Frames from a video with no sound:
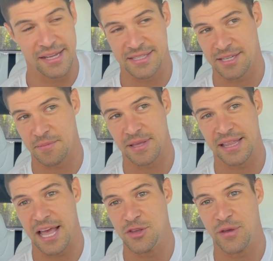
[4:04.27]
It's something
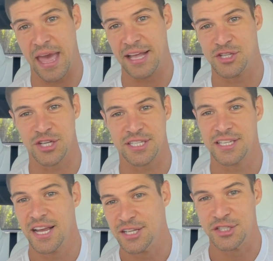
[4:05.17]
that you can't
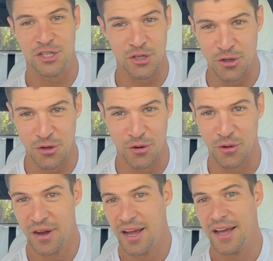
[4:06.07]
just
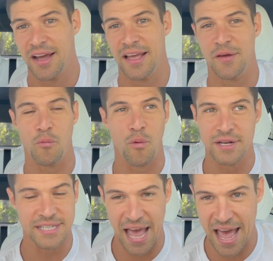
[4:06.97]
do in
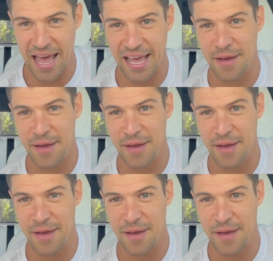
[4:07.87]
one day.